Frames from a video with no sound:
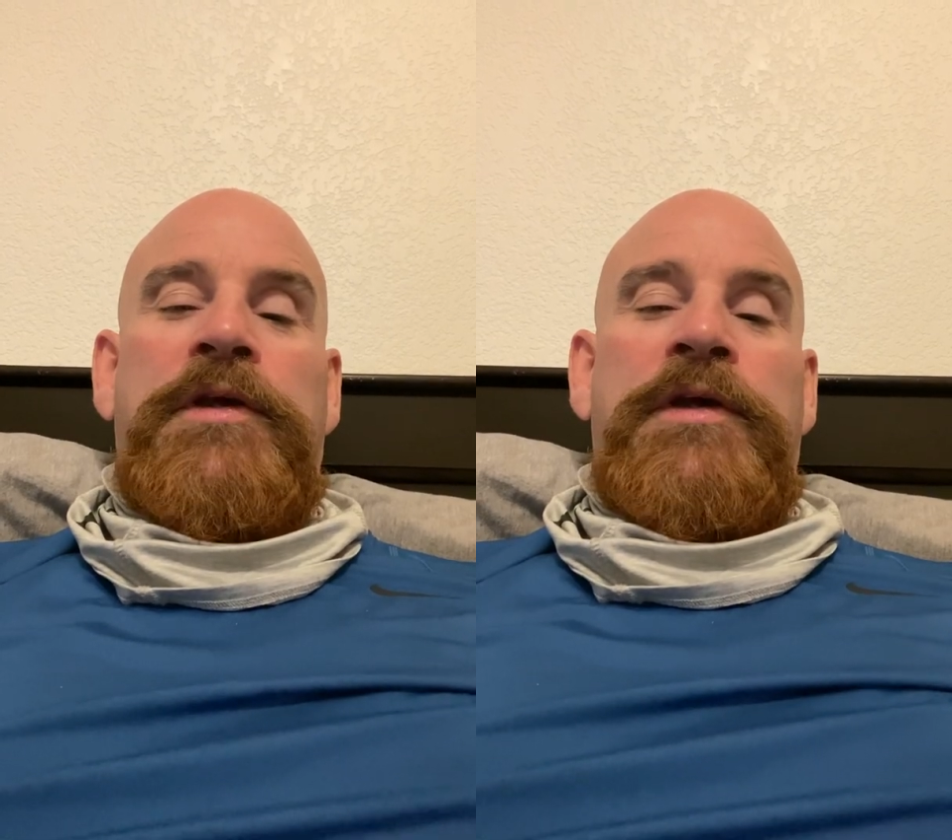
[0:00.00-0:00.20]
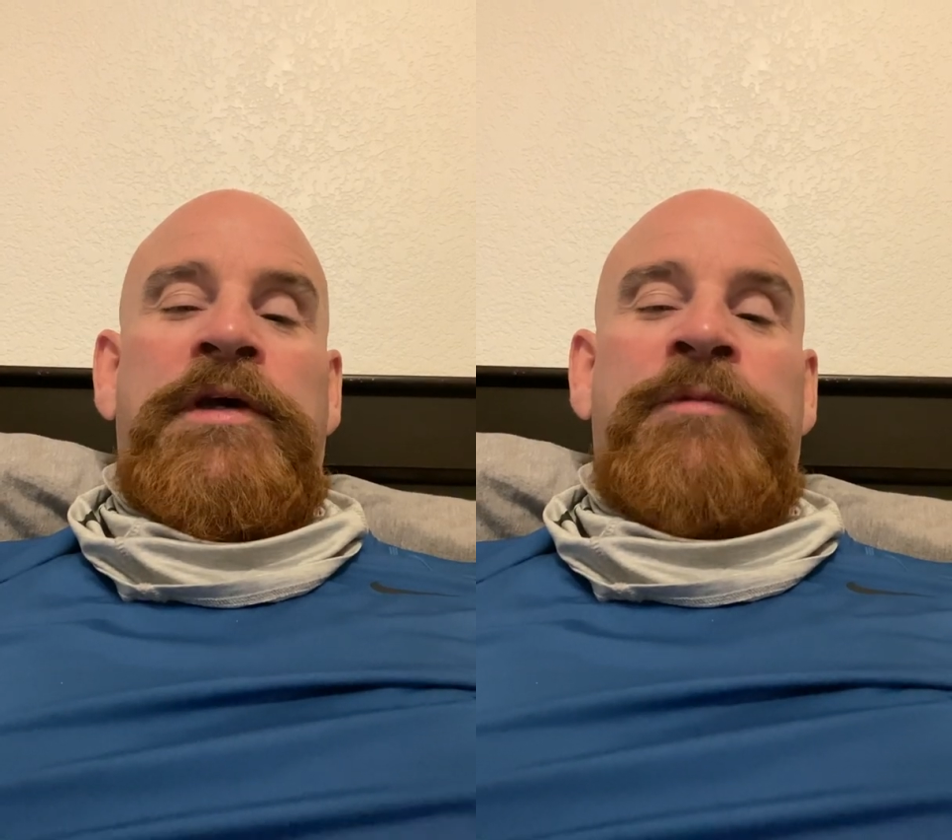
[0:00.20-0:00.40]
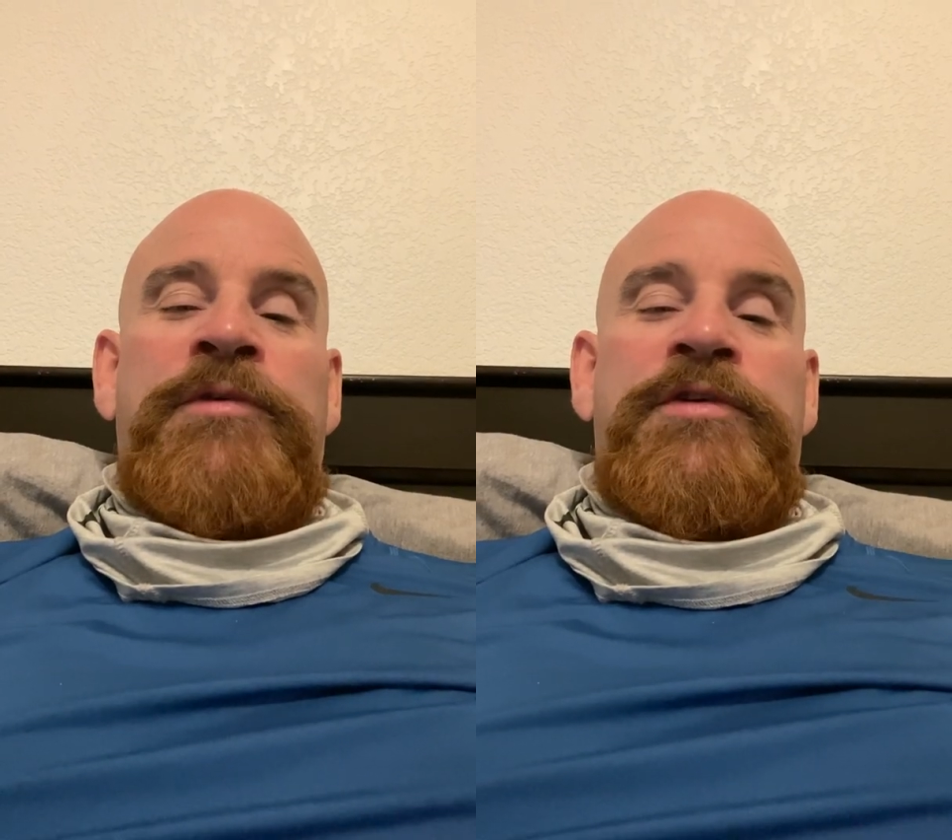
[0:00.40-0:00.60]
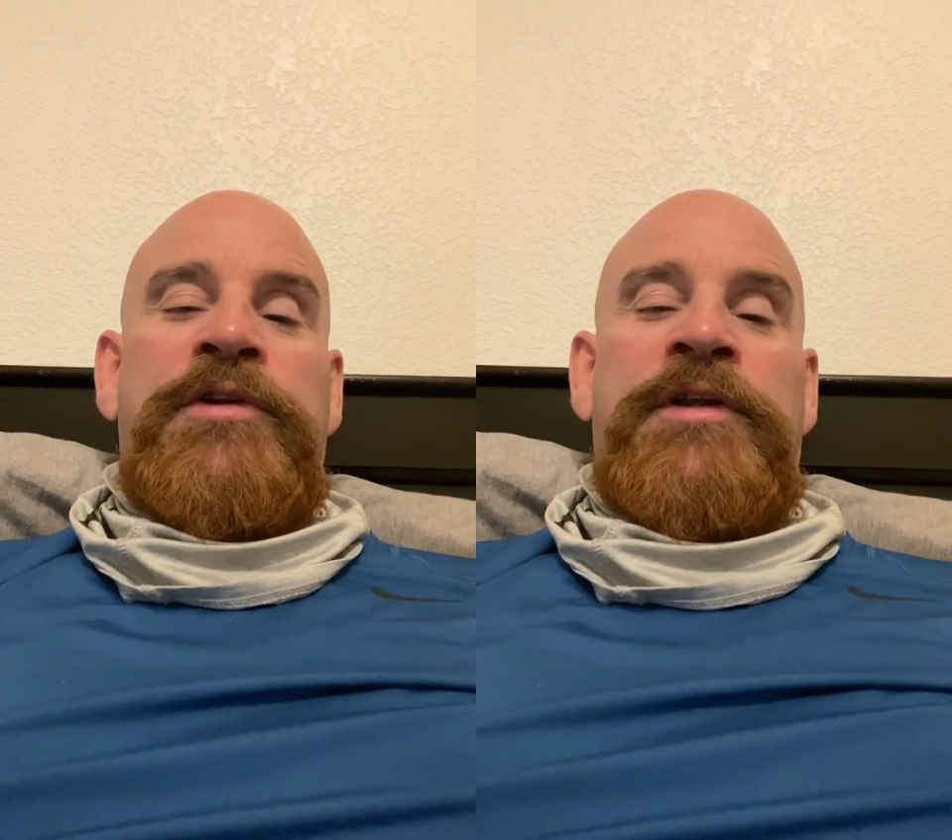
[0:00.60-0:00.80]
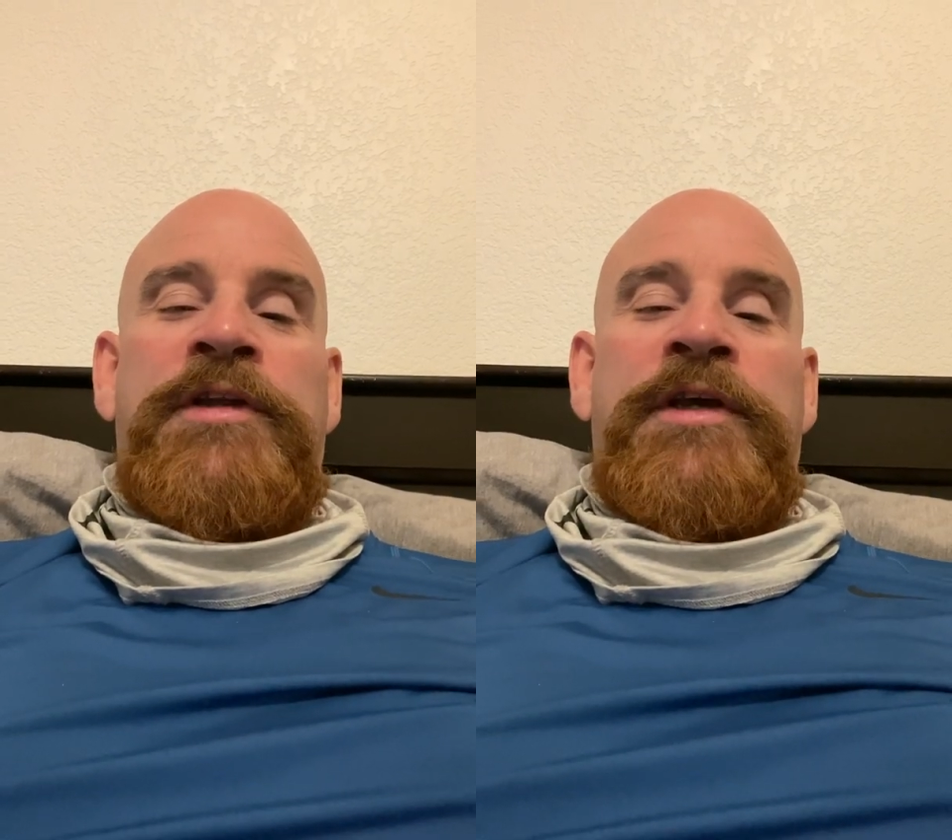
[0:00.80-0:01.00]
I'm just
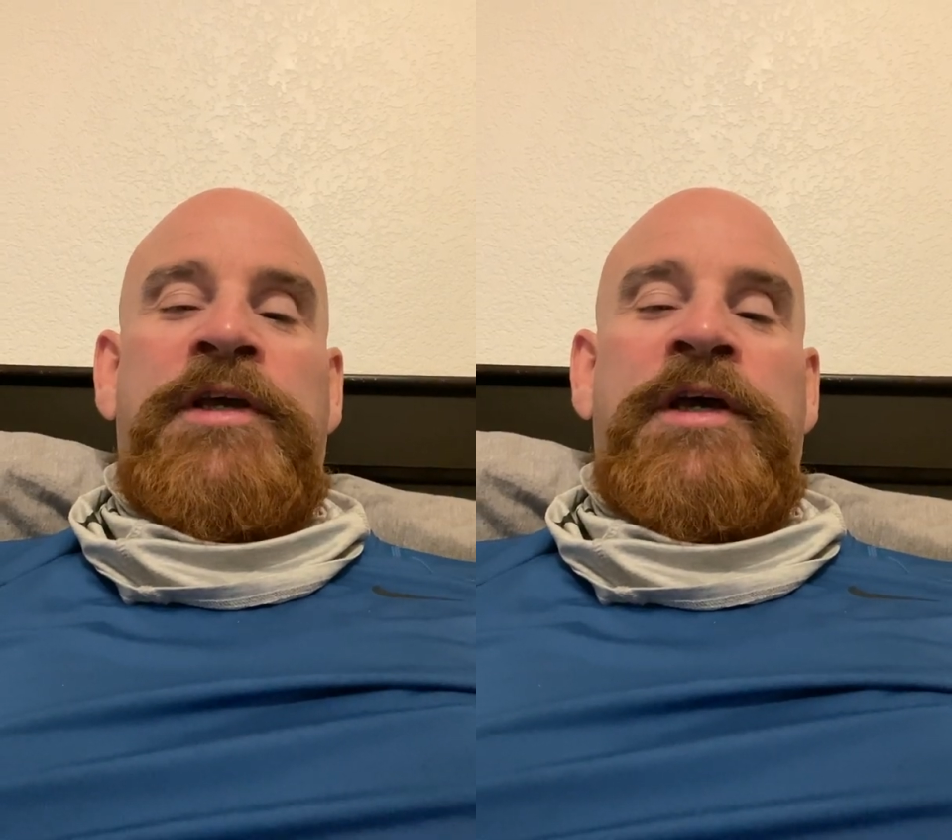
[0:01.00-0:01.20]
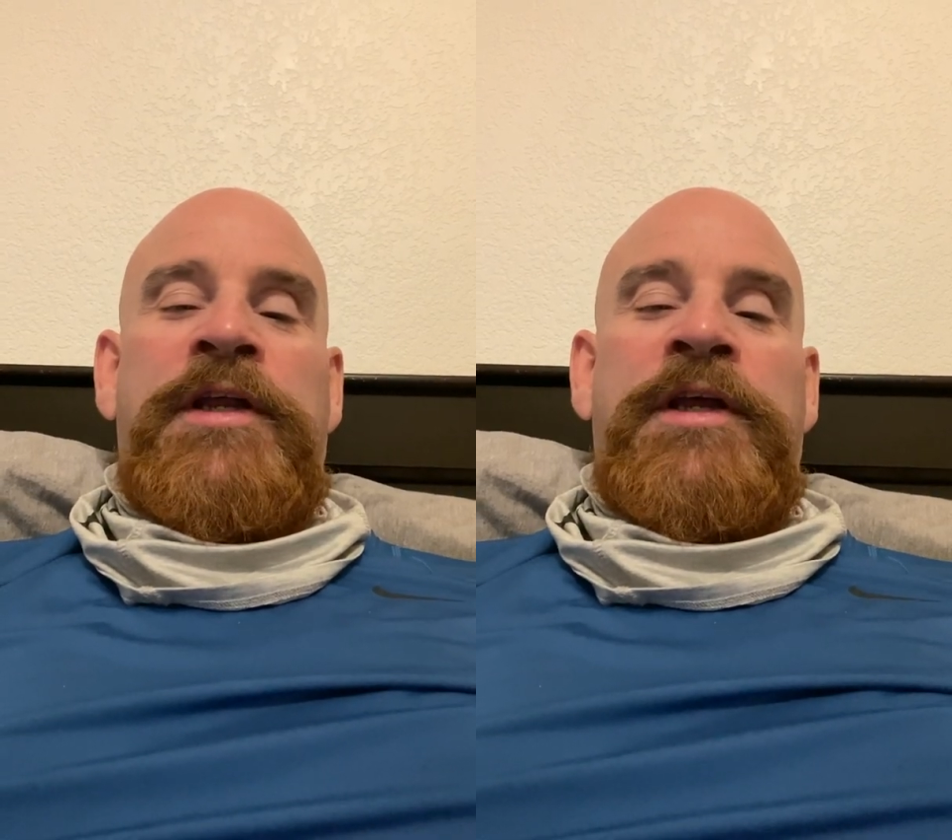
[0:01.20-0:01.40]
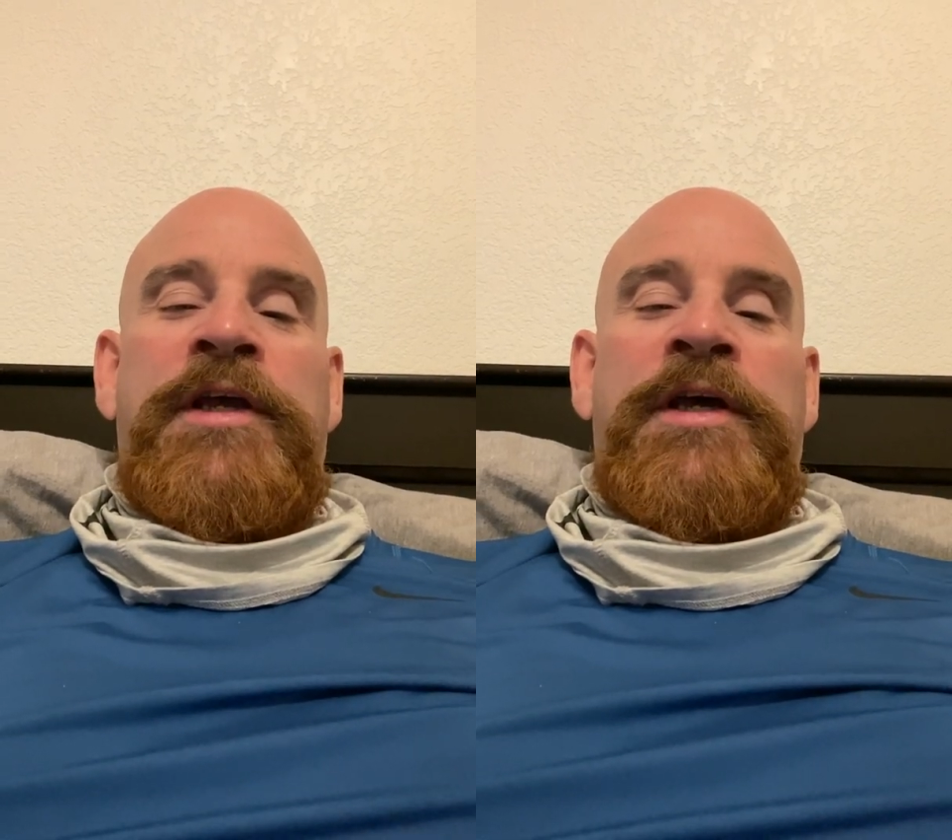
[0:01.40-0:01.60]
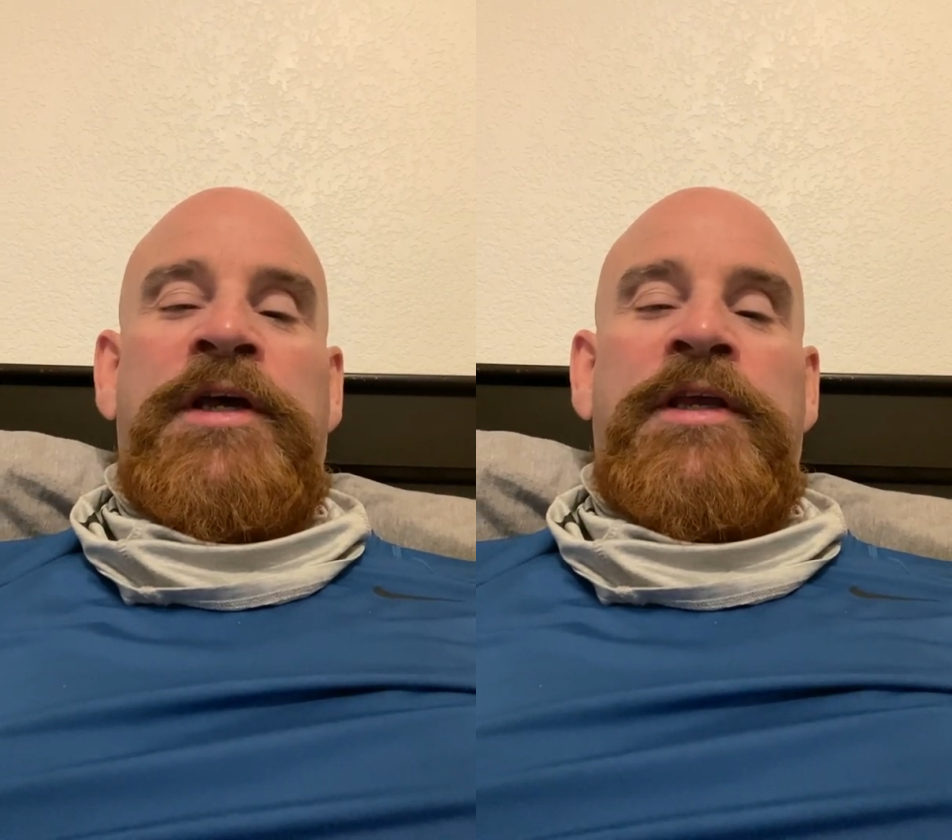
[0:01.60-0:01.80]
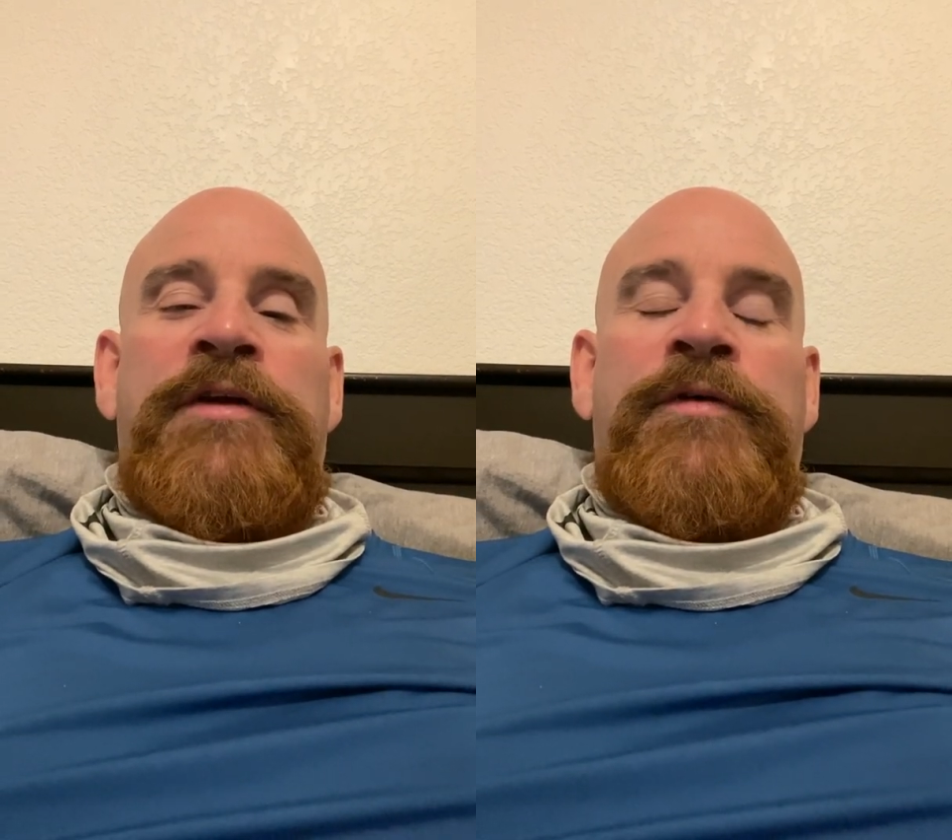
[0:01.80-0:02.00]
not that kind of
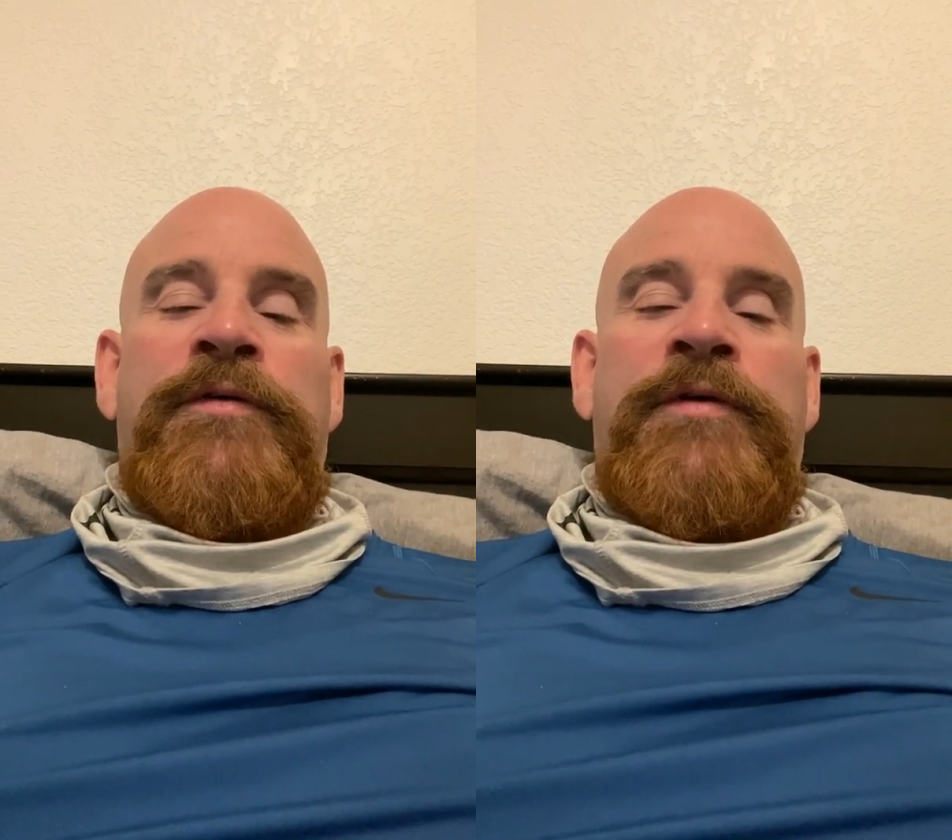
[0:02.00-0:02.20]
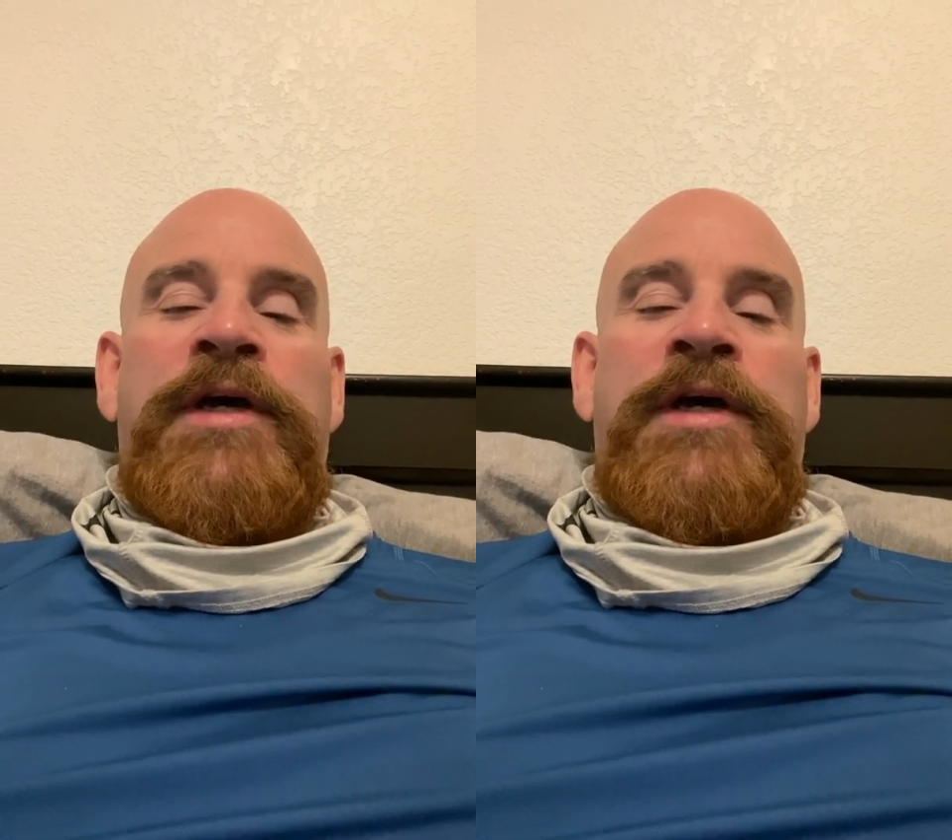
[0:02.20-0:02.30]
guy, you know.